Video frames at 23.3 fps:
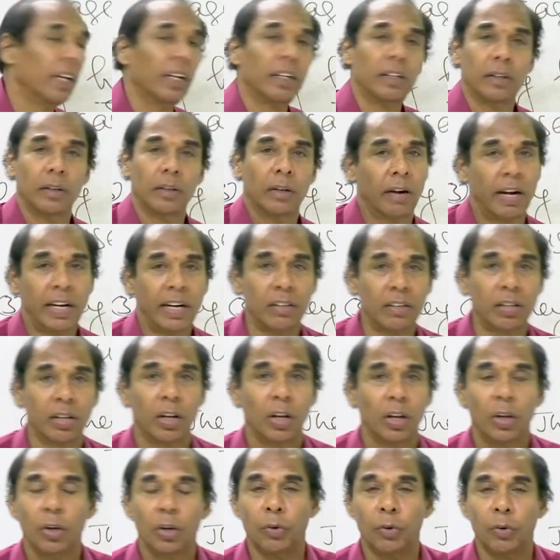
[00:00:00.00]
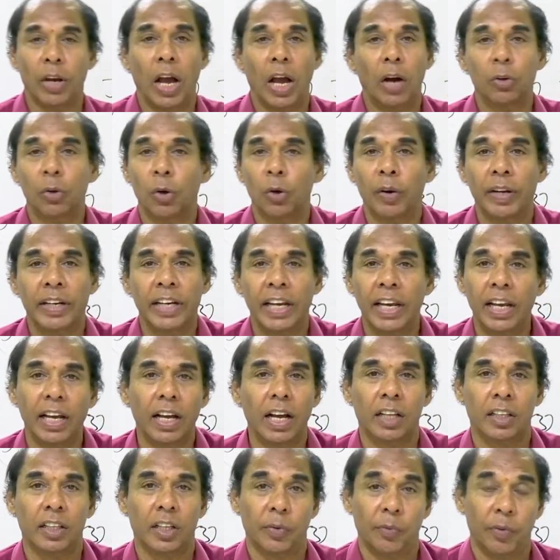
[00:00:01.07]
right? We have no any
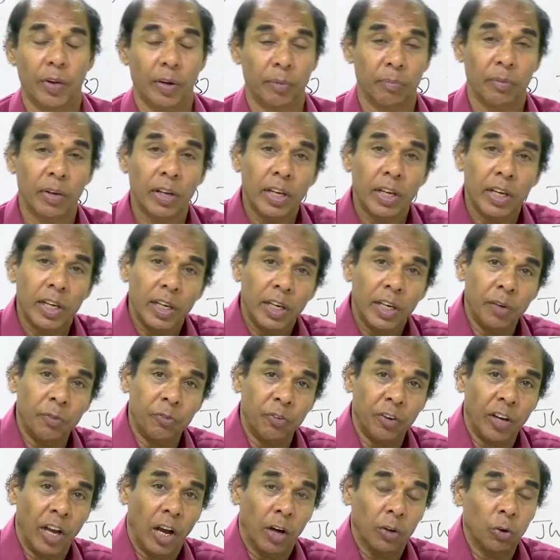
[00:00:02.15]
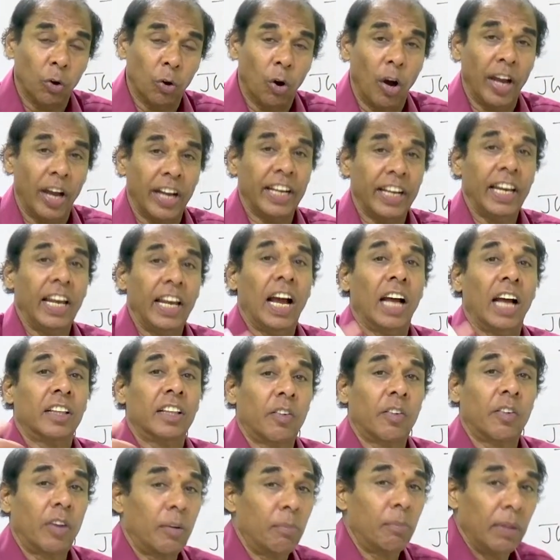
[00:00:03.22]
other verb. If we have no any other
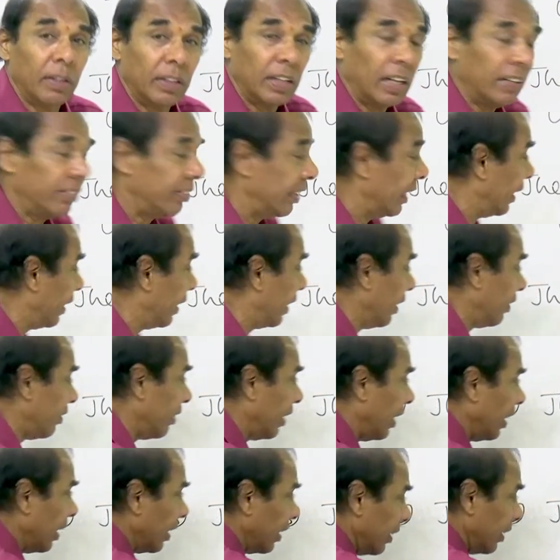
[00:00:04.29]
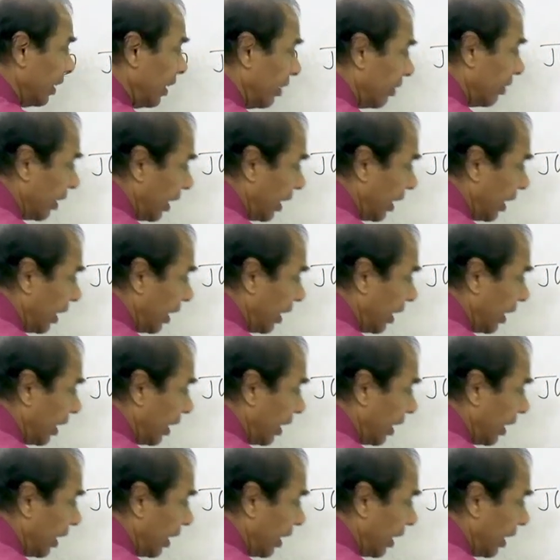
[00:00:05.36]
verb in the sentence, these three